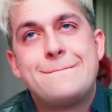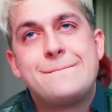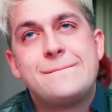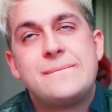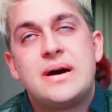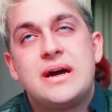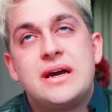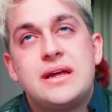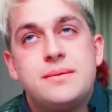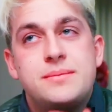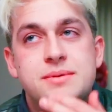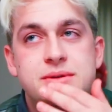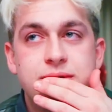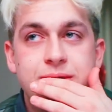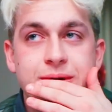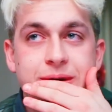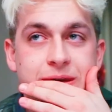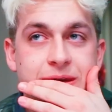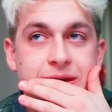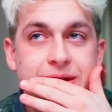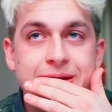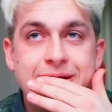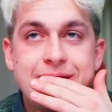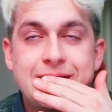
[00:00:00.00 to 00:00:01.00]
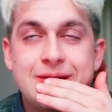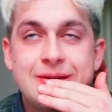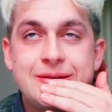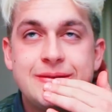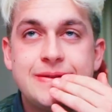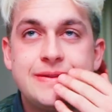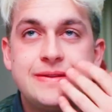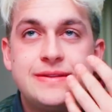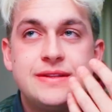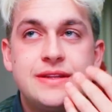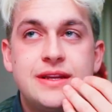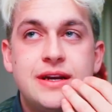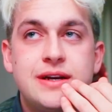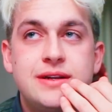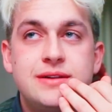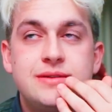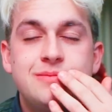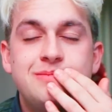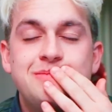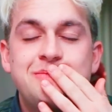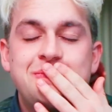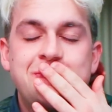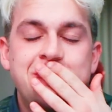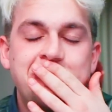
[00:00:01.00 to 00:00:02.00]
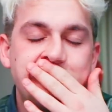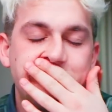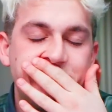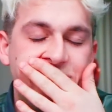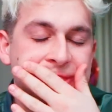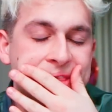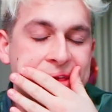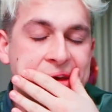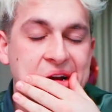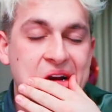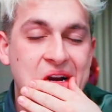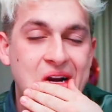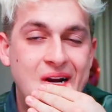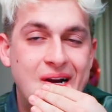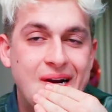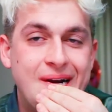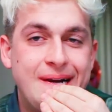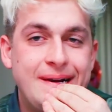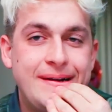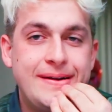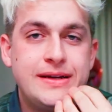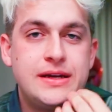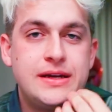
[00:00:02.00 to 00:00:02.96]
My lips are really not there.